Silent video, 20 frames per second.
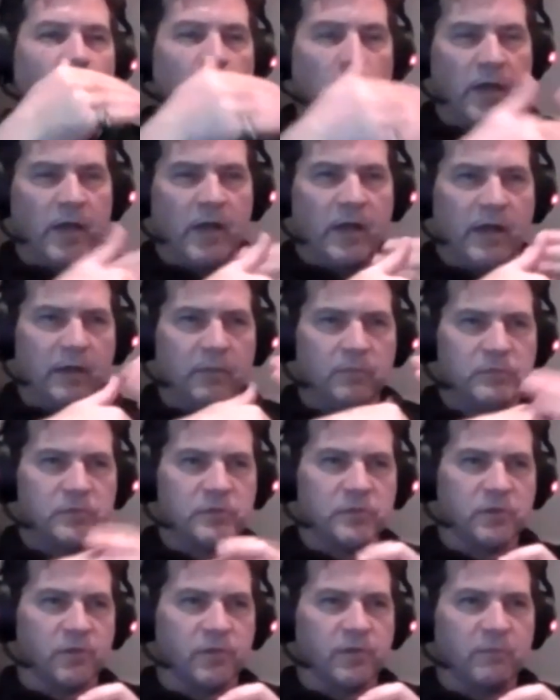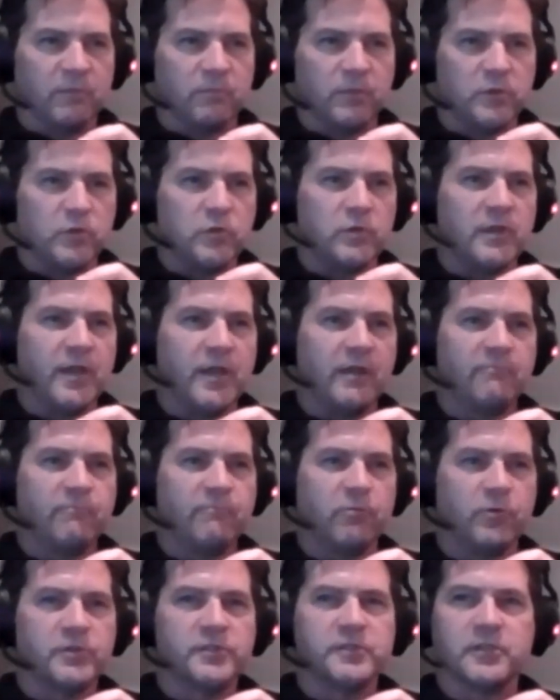sort of thing, but you can
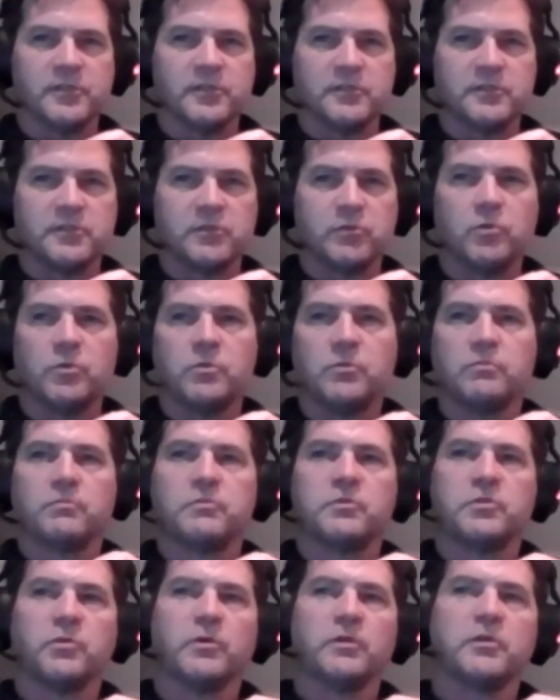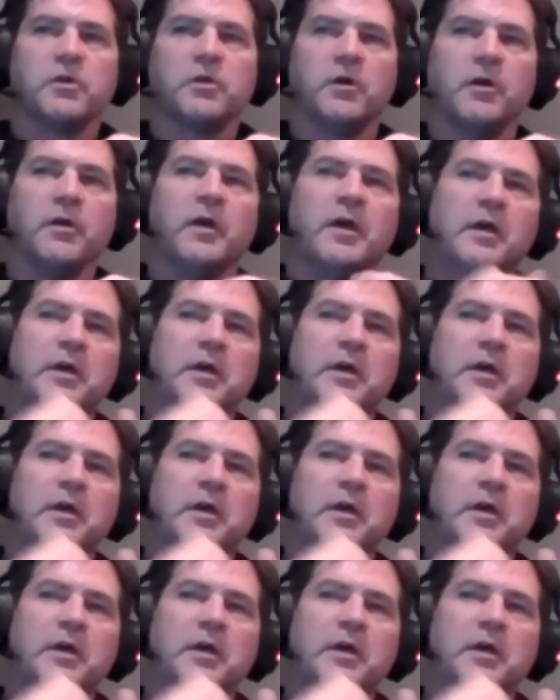force this to occur.